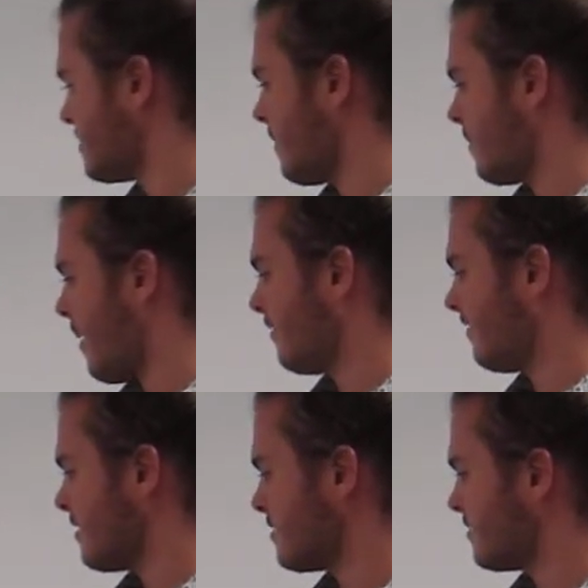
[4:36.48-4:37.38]
sum of the proper
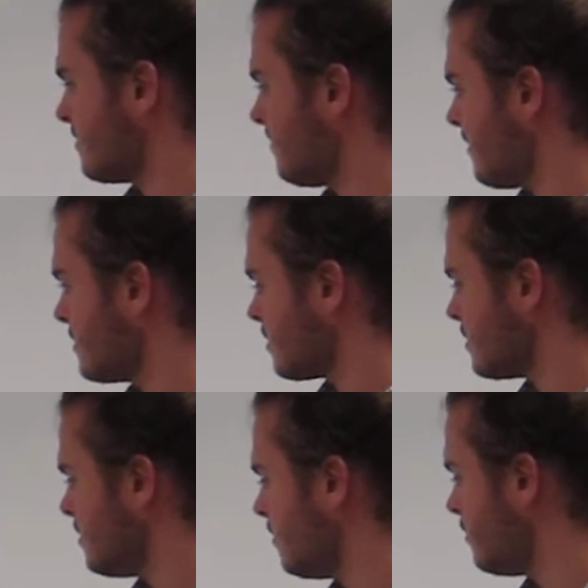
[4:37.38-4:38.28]
divisors
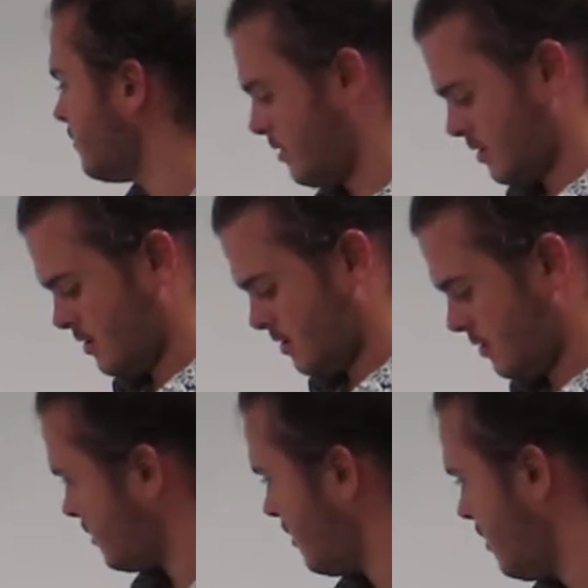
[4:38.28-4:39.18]
562
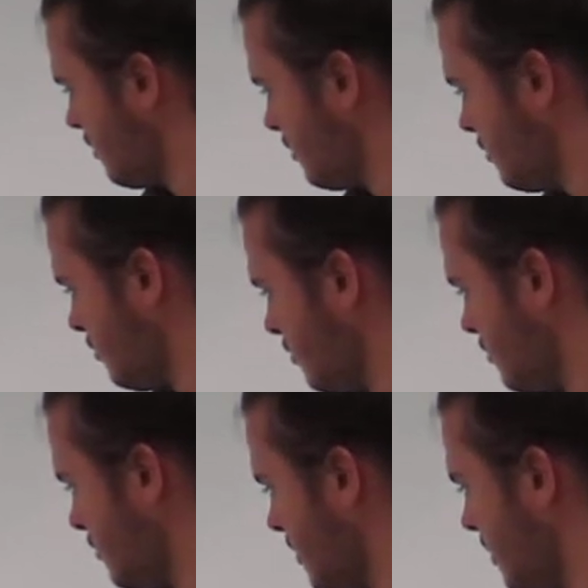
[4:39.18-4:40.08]
is
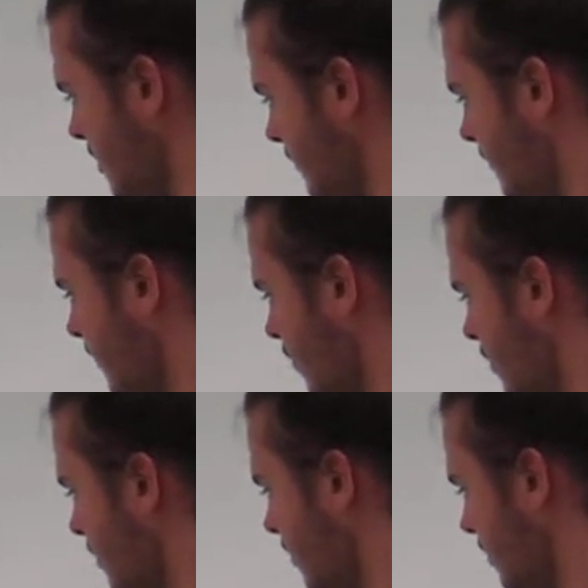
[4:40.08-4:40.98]

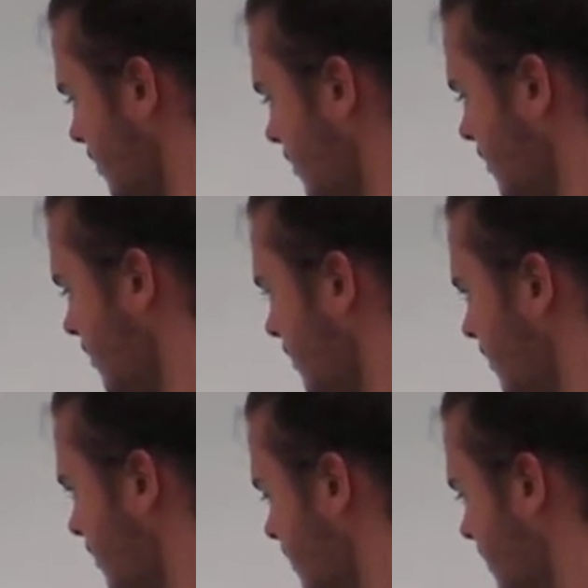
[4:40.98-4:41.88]
284. And
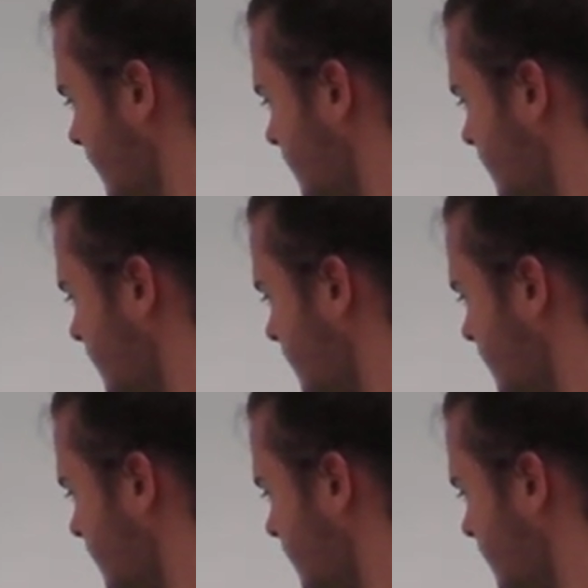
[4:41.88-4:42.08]
you have